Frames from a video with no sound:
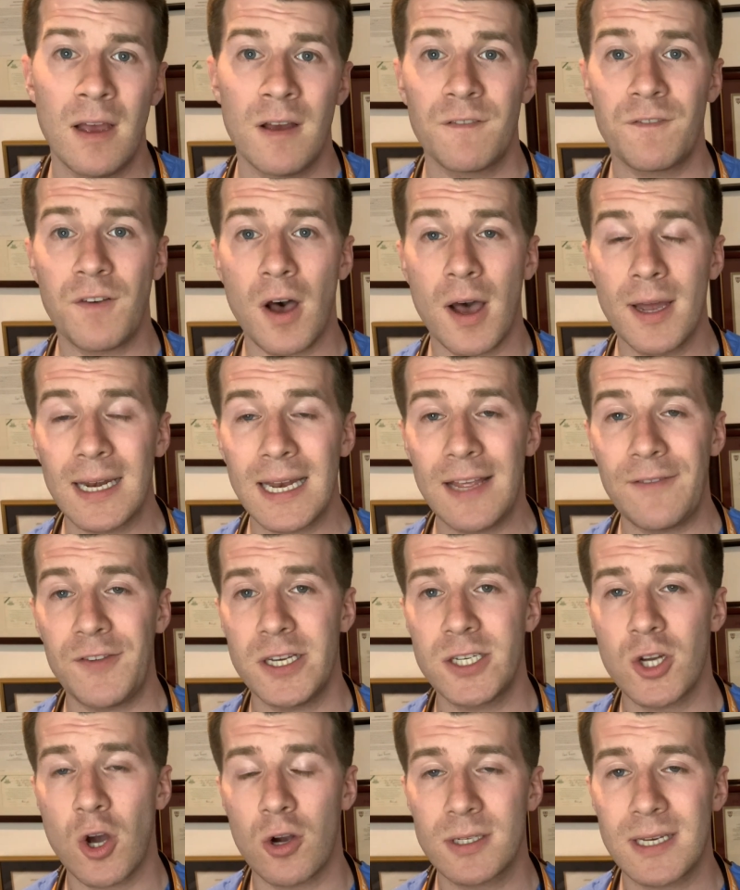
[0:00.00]
Finally, if your
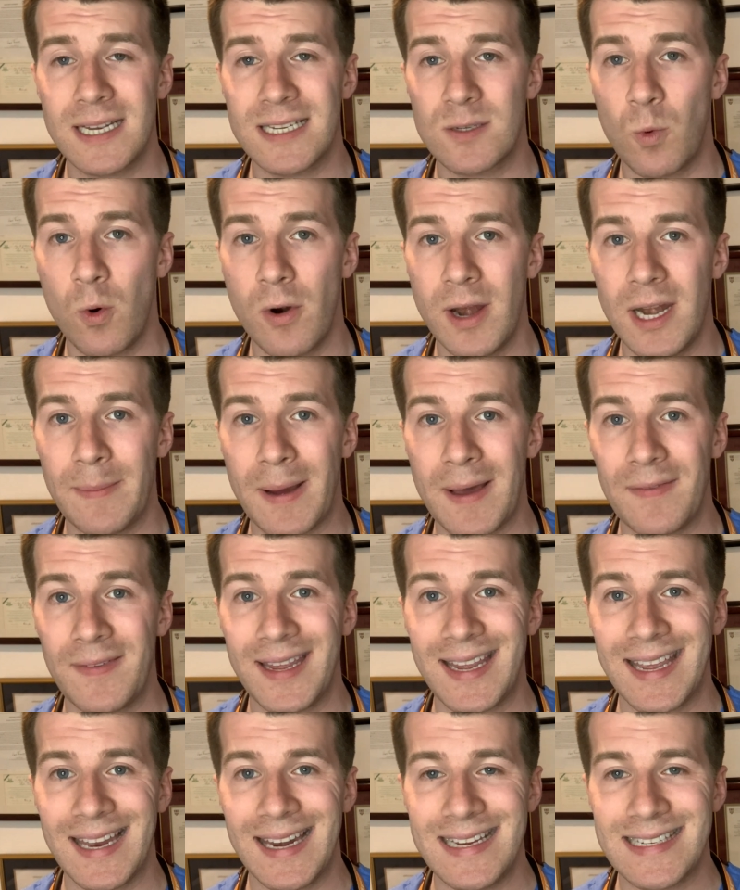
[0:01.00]
doctor is worried about the
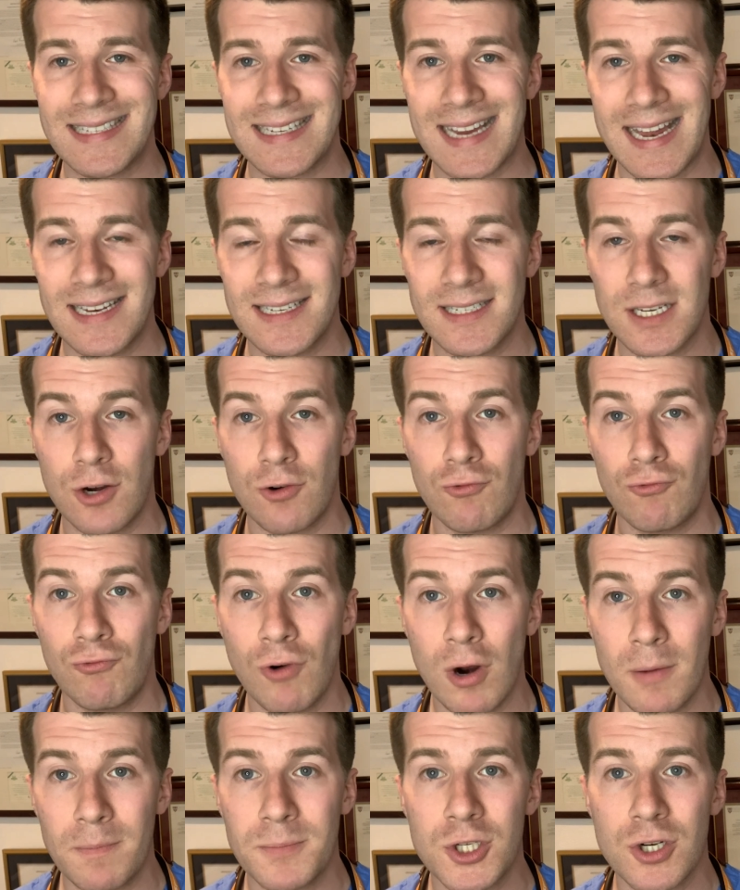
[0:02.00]
Achilles tendon
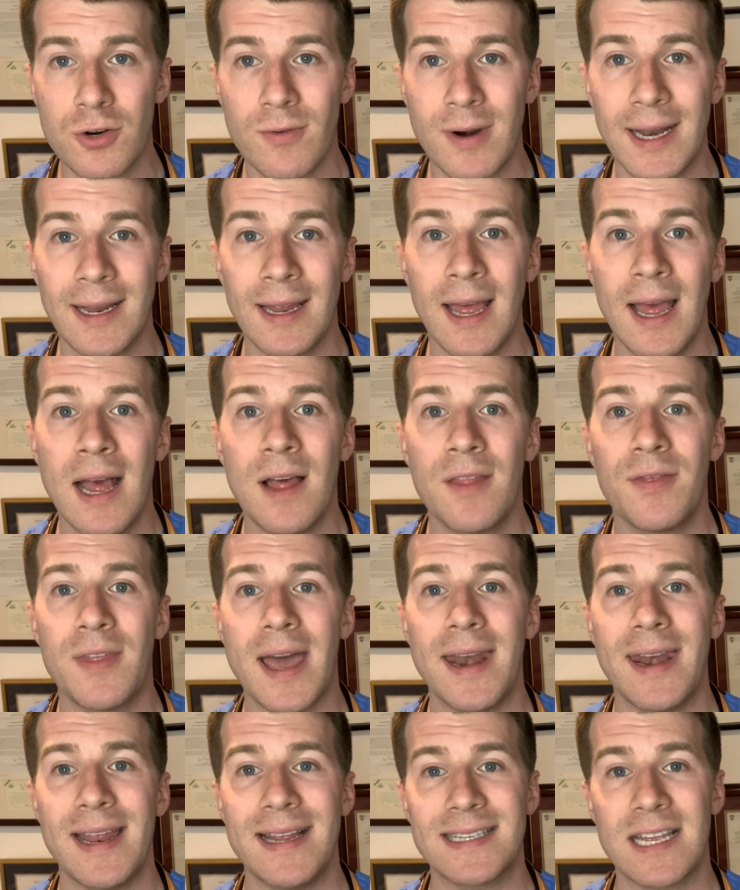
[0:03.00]
rupturing,
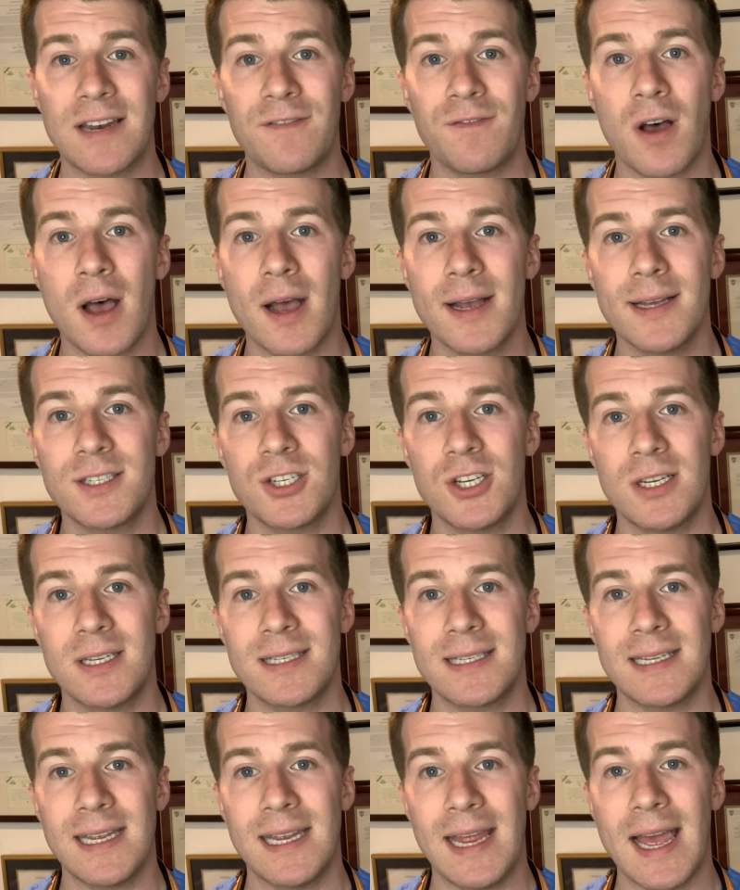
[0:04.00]
then it's advised you
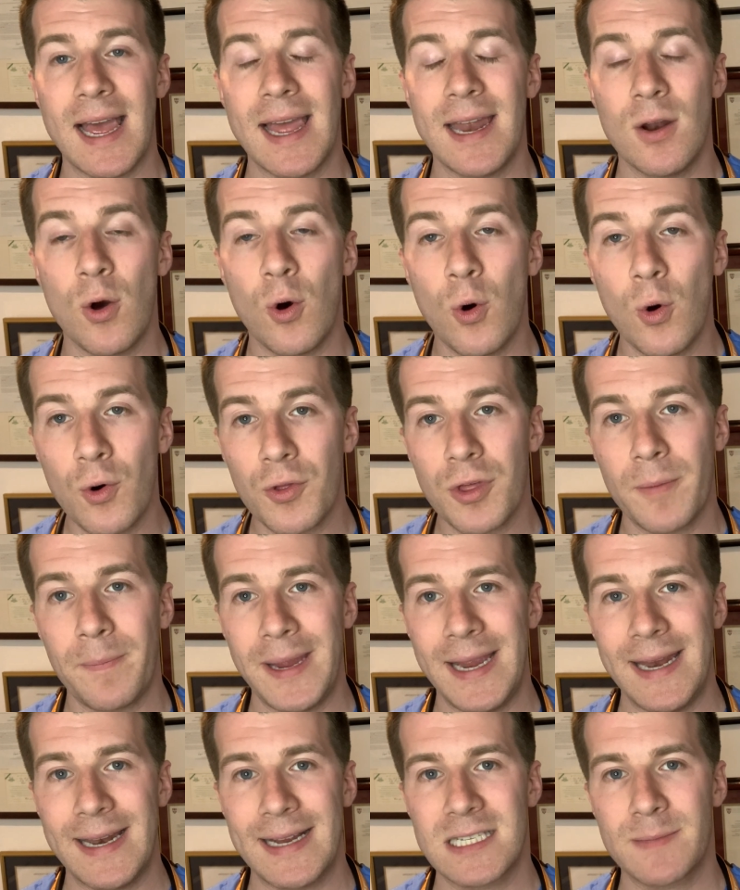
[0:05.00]
see an
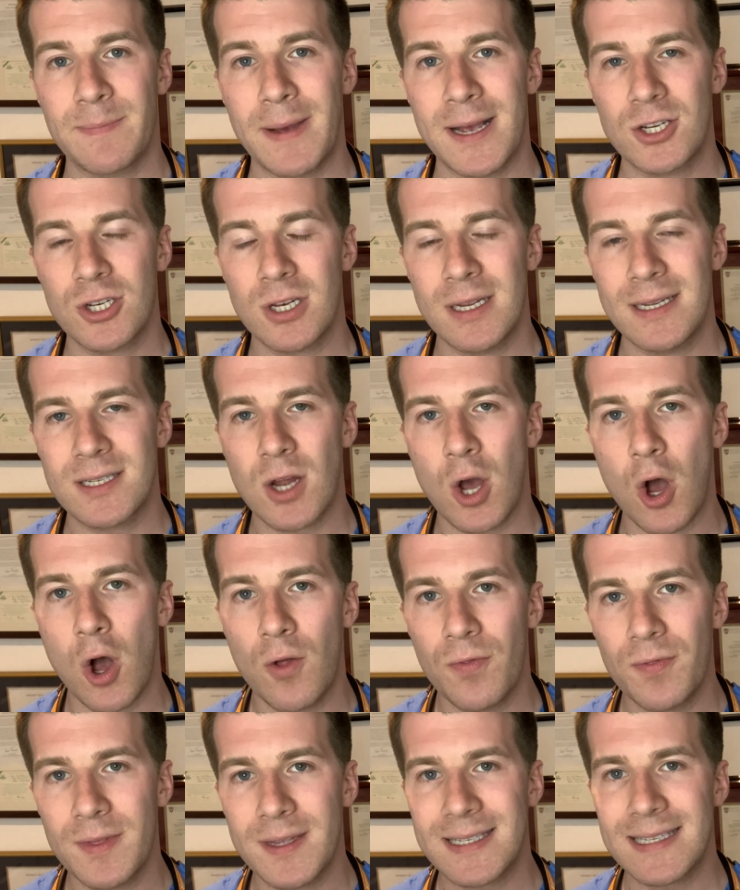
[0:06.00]
orthopedic specialist
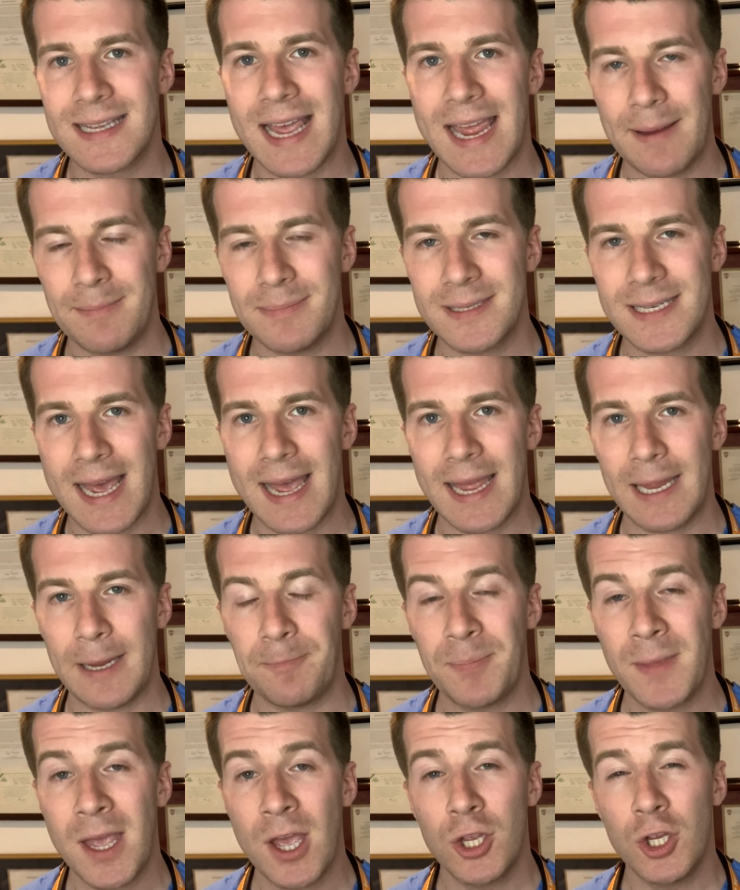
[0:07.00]
on the same day.
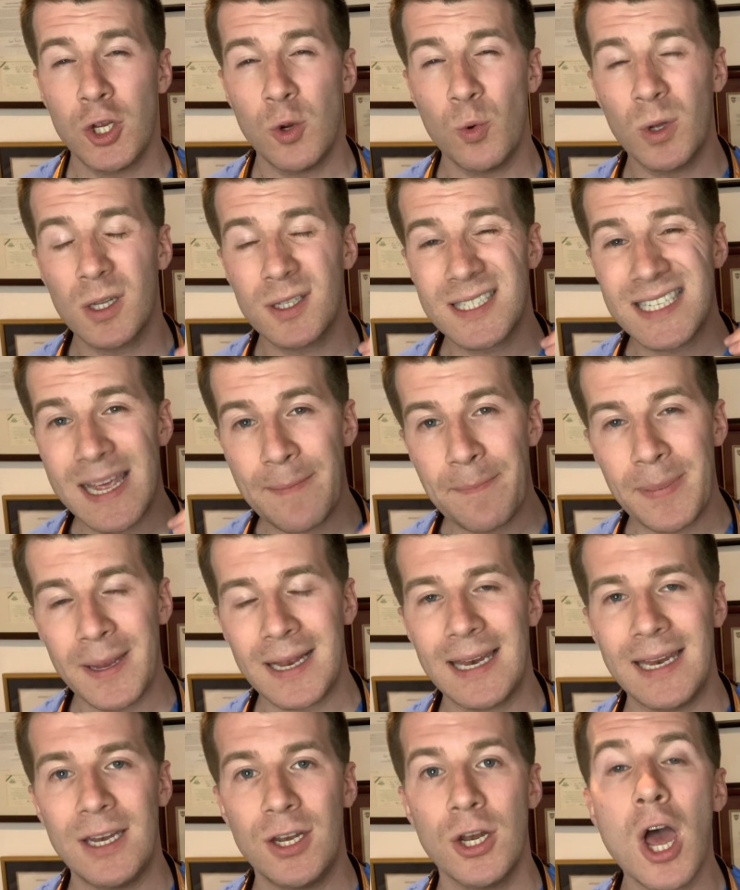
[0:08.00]
You will
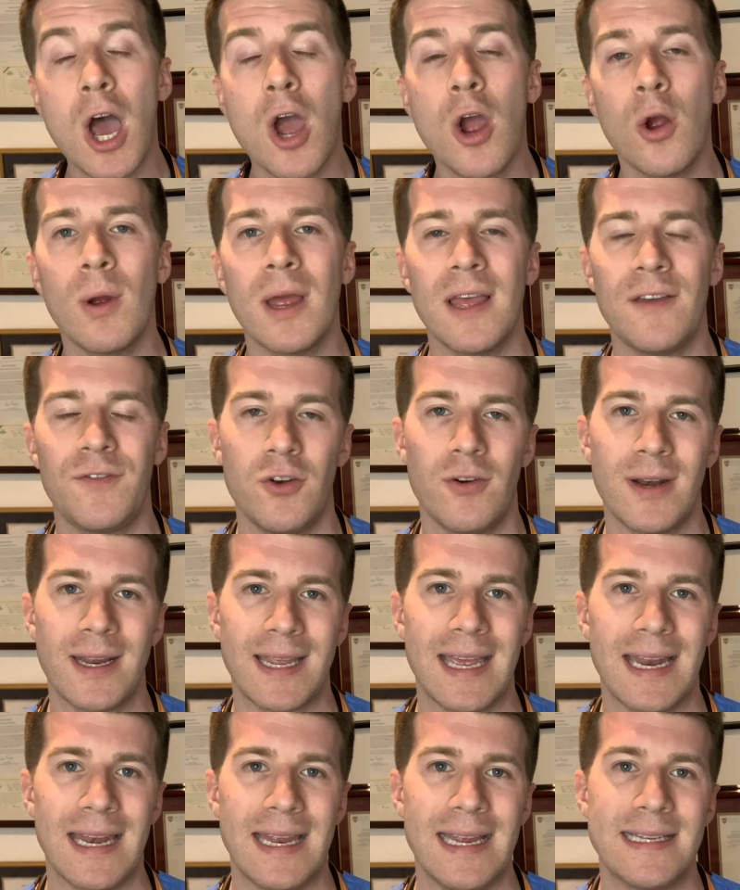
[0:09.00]
typically know if your
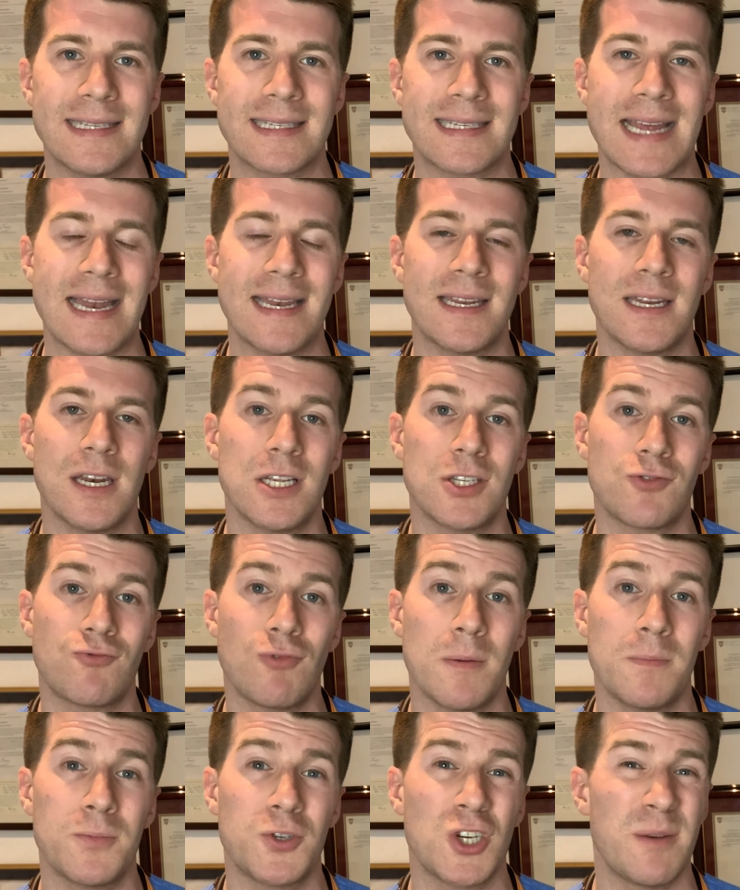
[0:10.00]
Achilles tendon has
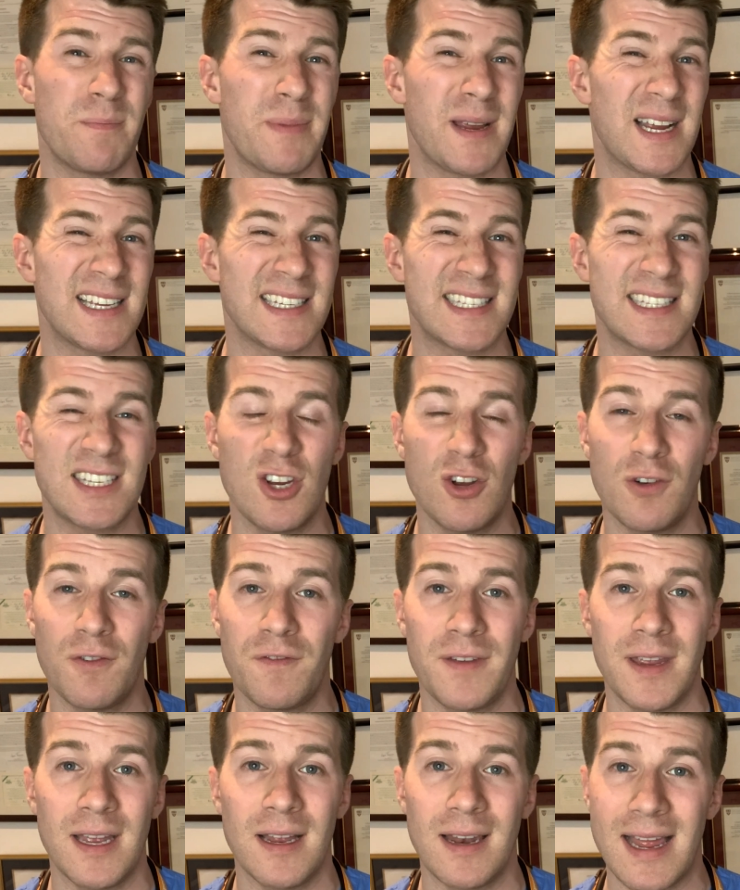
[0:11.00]
ruptured because you'll
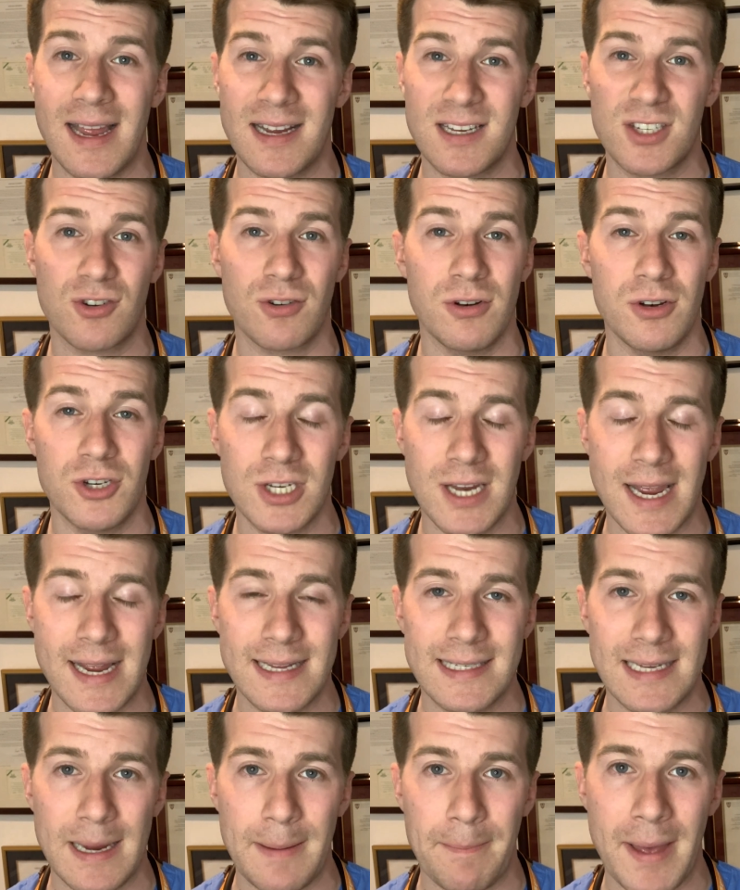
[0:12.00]
feel
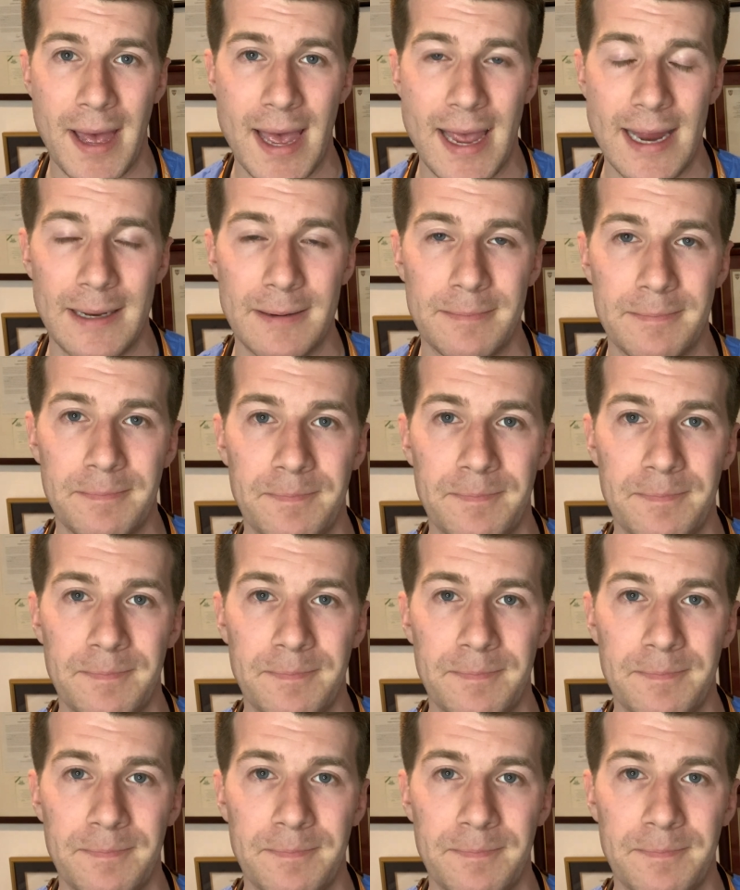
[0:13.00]
excruciating pain.